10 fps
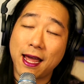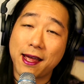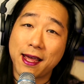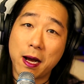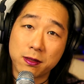
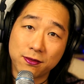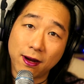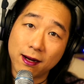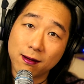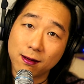had a house
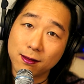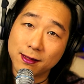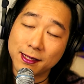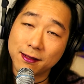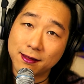fire
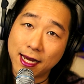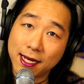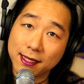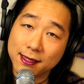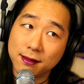earlier
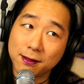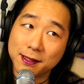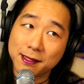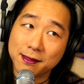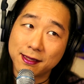
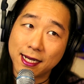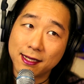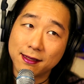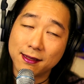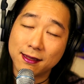
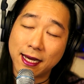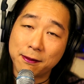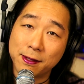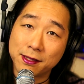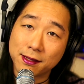
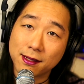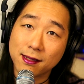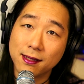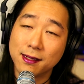that winter,